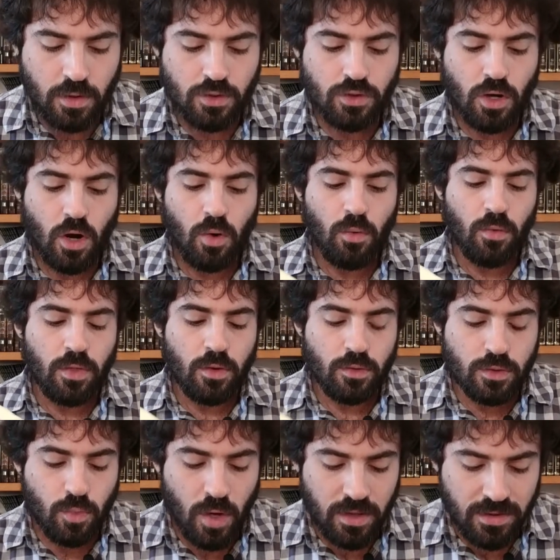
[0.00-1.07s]
So there
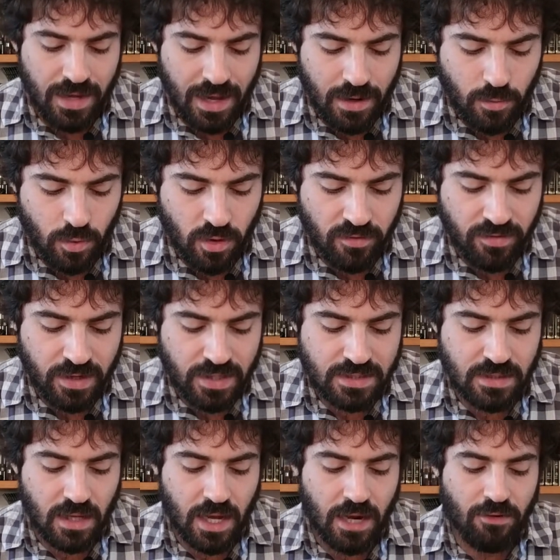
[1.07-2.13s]
was one day where Rav
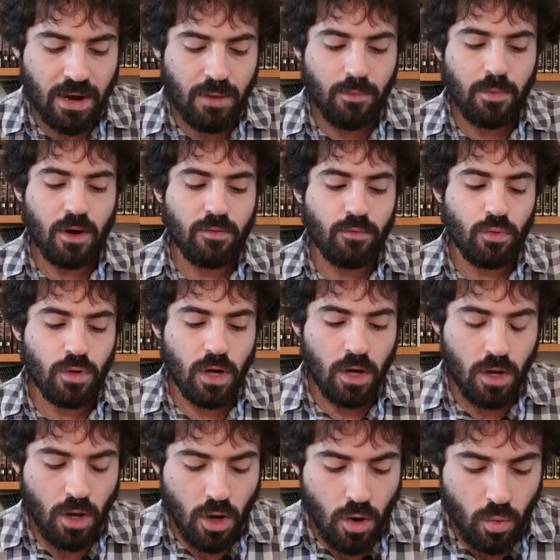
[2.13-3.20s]
Chizda and Rabbi Bar
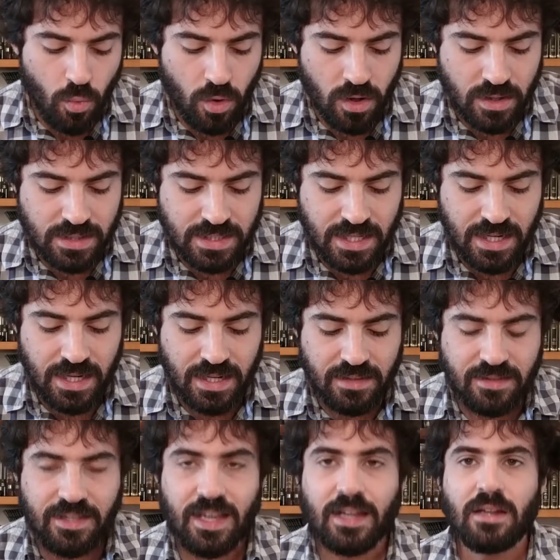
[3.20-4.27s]
Huna were sitting
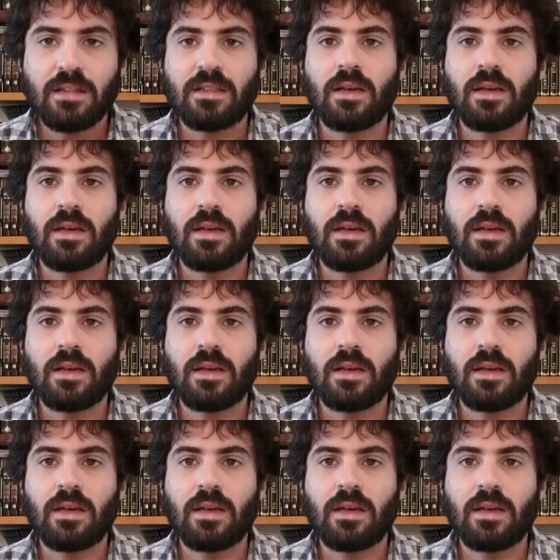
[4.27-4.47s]
in din.